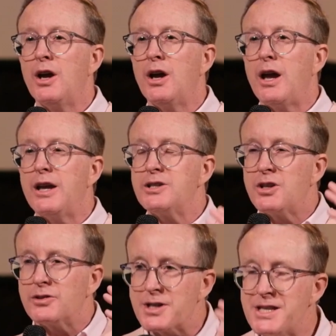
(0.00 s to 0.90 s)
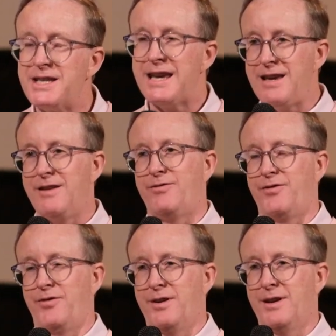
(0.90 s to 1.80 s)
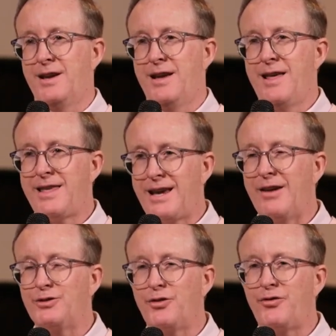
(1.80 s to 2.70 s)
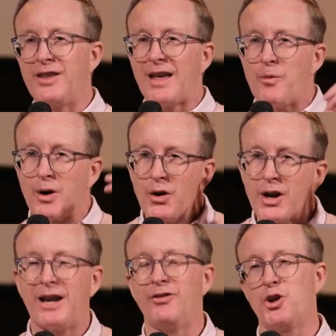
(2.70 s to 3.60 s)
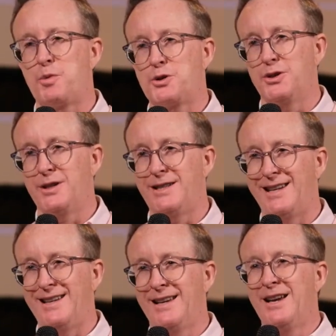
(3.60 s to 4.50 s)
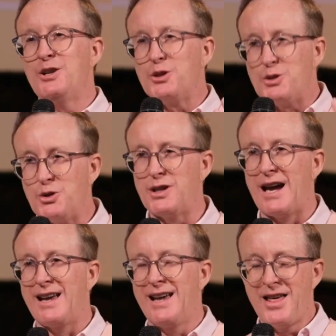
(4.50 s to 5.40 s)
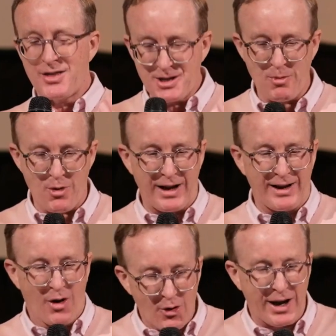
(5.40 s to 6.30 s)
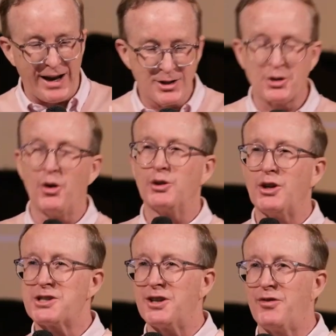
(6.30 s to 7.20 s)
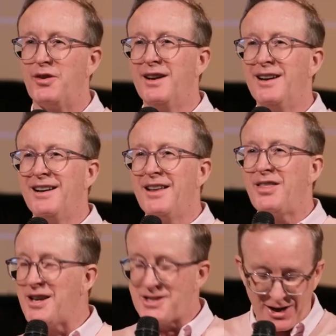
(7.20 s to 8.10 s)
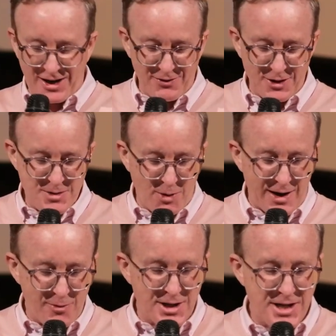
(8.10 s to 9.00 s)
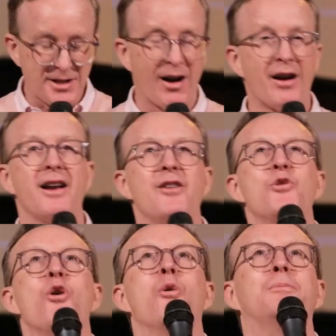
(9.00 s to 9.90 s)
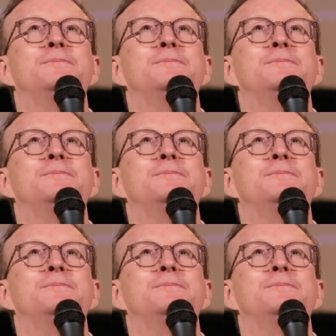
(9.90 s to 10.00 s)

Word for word: is to receive the gift of faith, and we're going to give you the opportunity to do that this morning. Okay, so lots of things to cover this morning. I'm going to start in Rome.